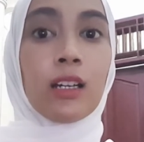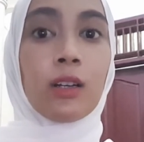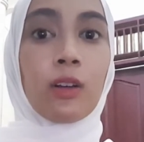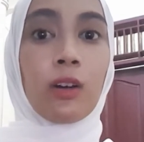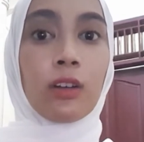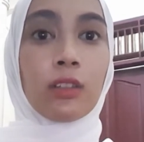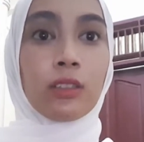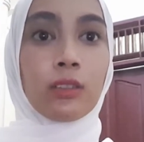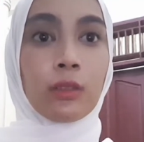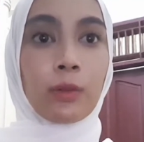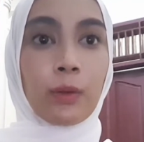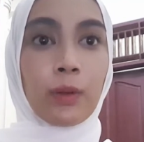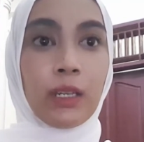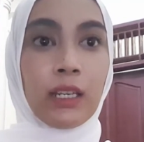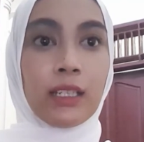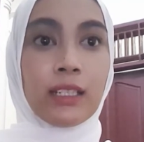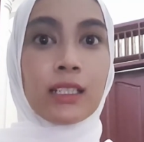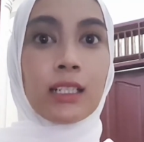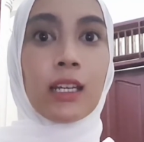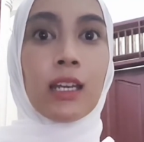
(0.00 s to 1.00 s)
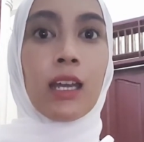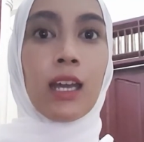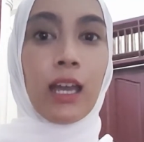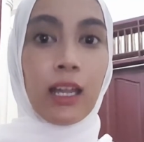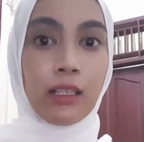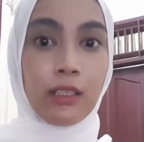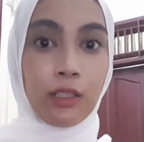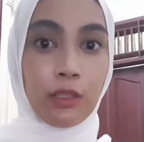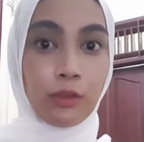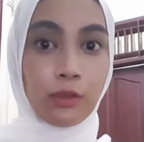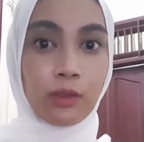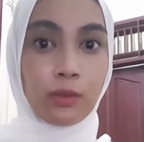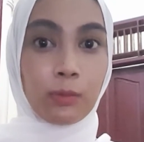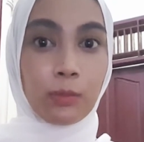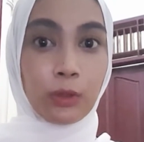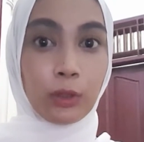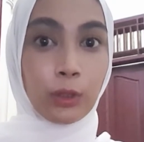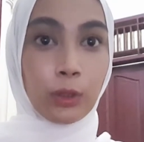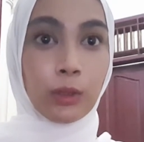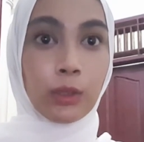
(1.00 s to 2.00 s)
concrete, and
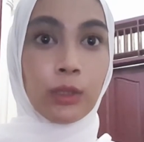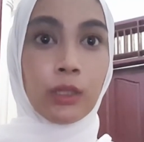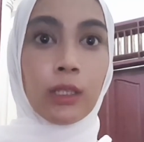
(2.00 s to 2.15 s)
usable.